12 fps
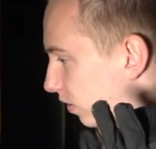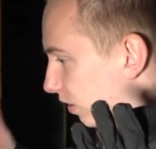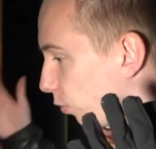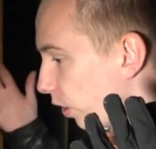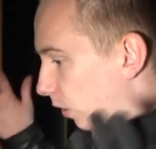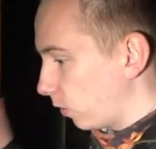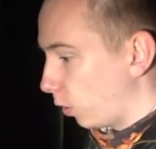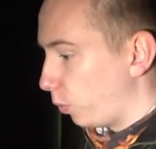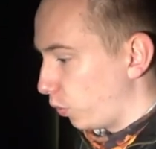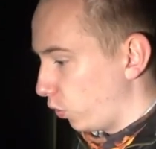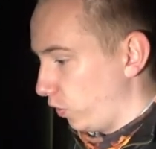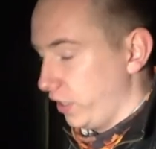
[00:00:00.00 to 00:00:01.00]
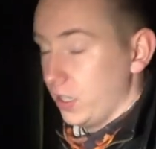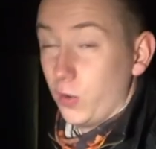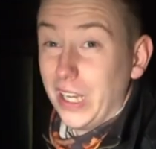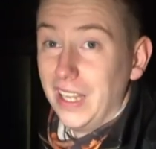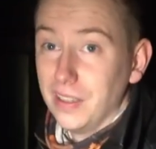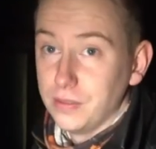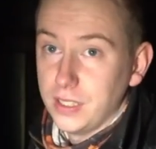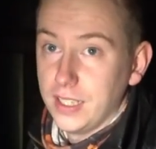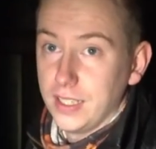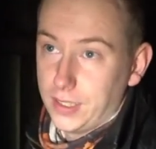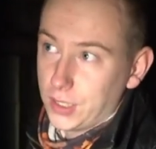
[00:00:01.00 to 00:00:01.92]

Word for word: There were a couple and they were living here,